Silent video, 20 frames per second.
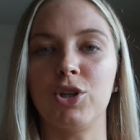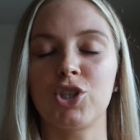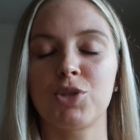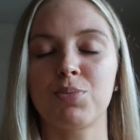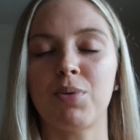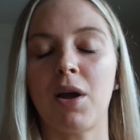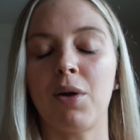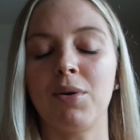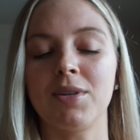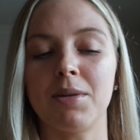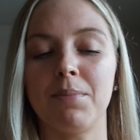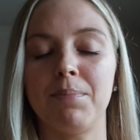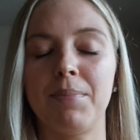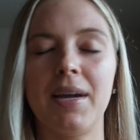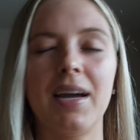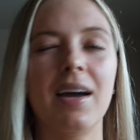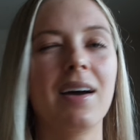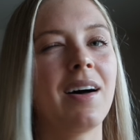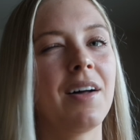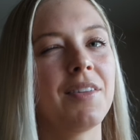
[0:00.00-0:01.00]
It just probably was a
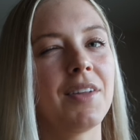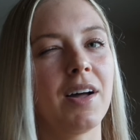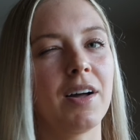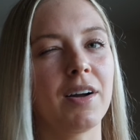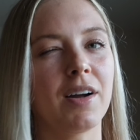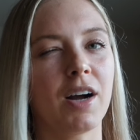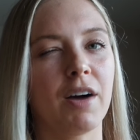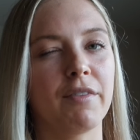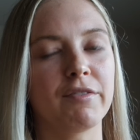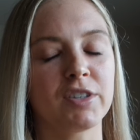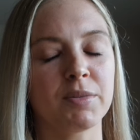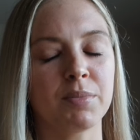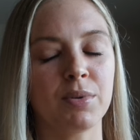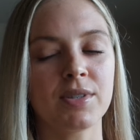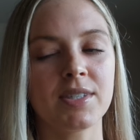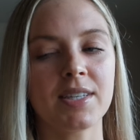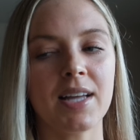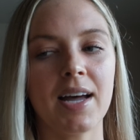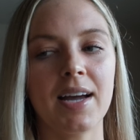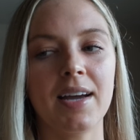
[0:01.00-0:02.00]
bit on the
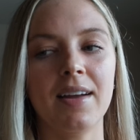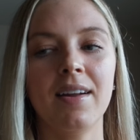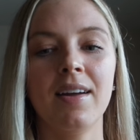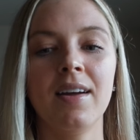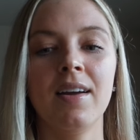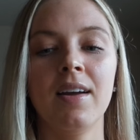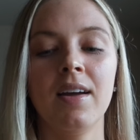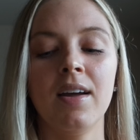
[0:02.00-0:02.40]
uncomfortable side.